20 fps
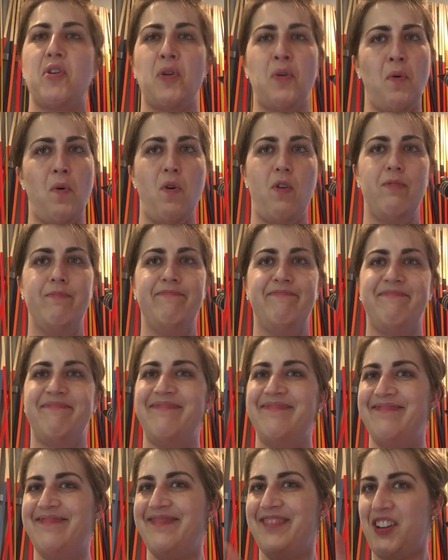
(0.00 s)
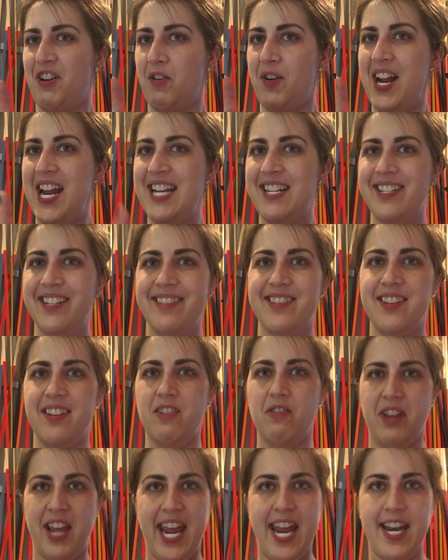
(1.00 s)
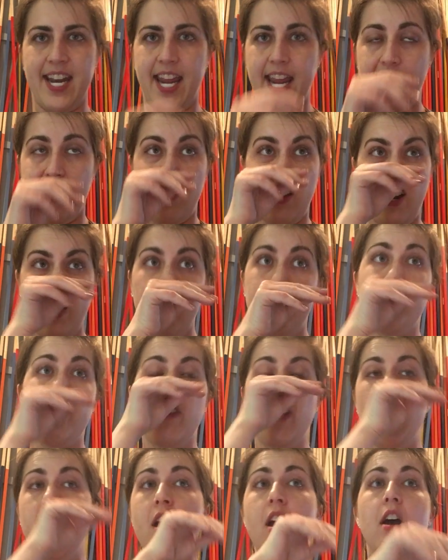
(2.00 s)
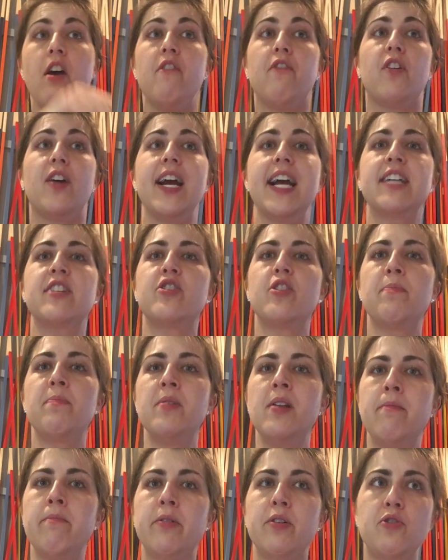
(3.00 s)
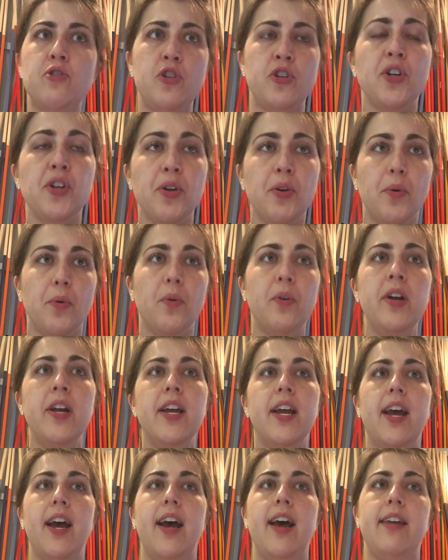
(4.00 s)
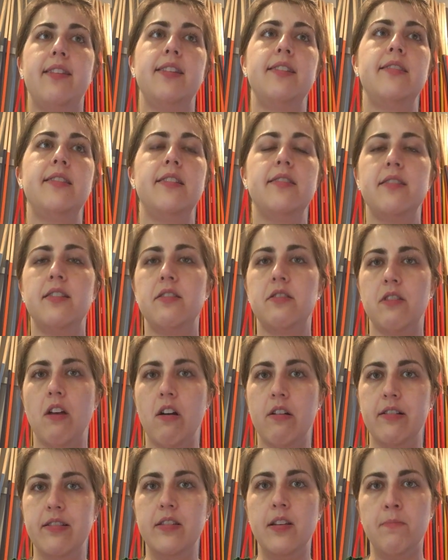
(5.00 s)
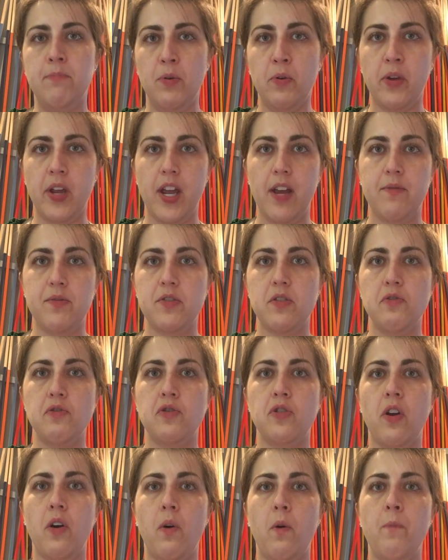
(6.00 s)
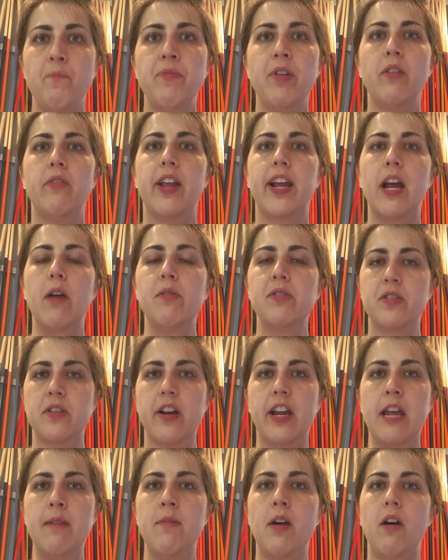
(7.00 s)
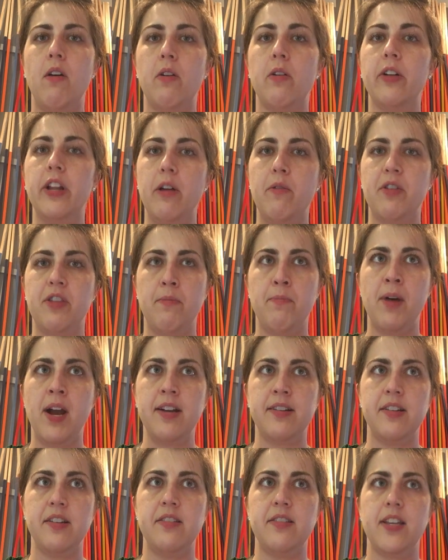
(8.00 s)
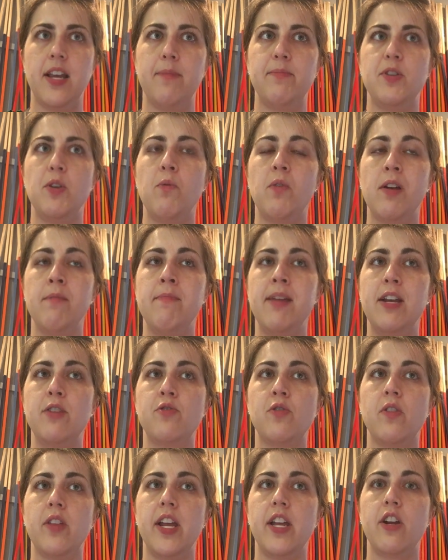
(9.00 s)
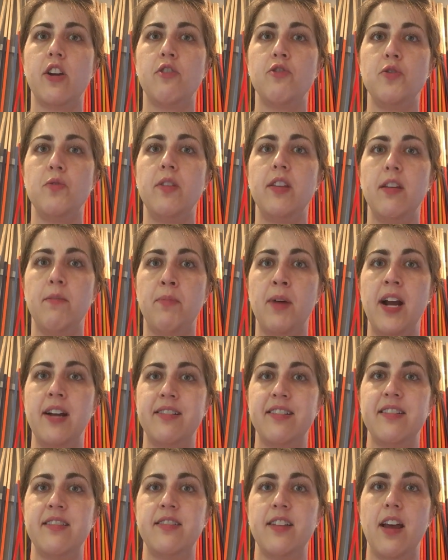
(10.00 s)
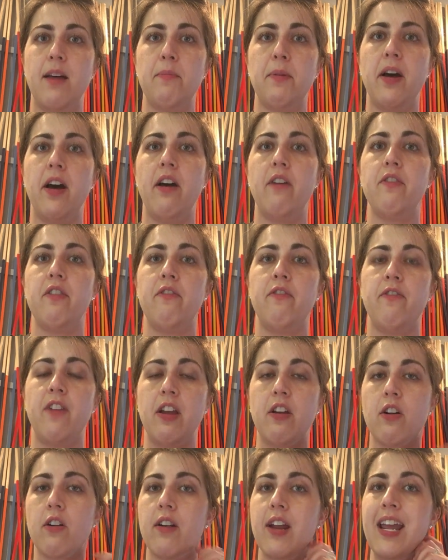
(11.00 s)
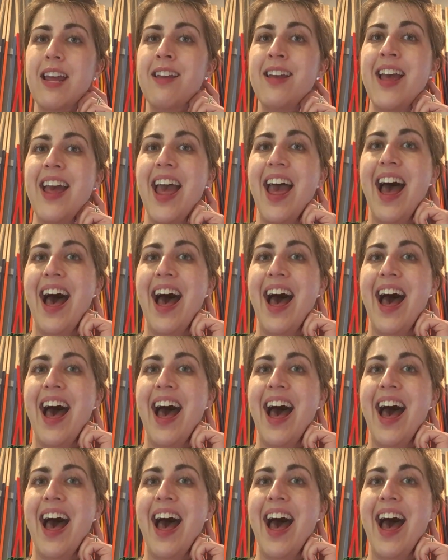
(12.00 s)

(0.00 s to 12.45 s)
Cool. Great. It's a little can there. For excerpt number 2, this is the song Simple Gifts. So like I was talking about earlier with the practice steps, you want to make sure that you're doing the practice step of fingering